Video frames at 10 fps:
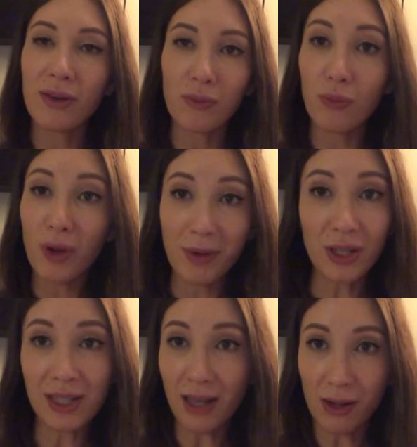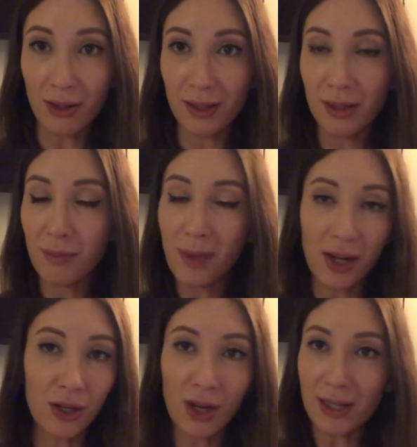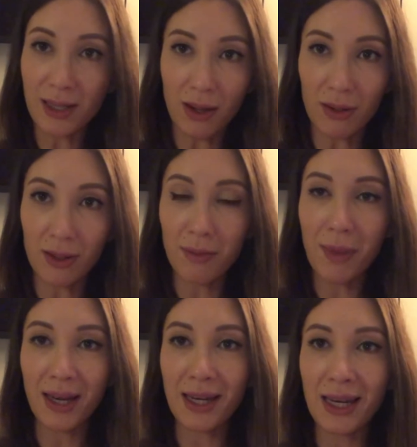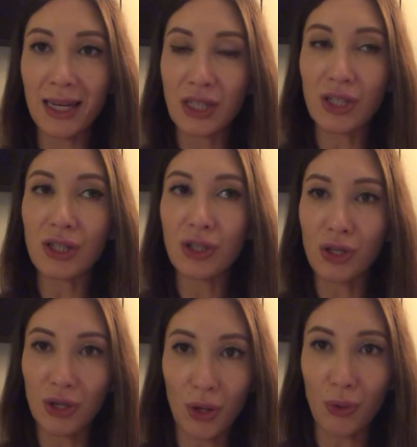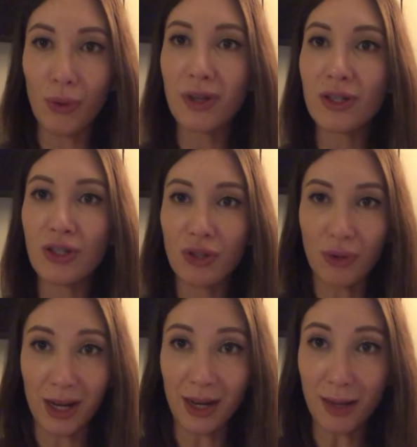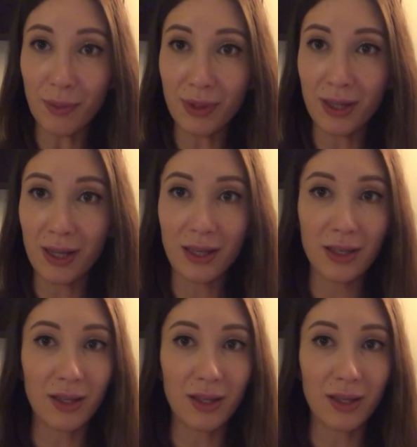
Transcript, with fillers: there, women are subtle men are not subtle men need to know straight up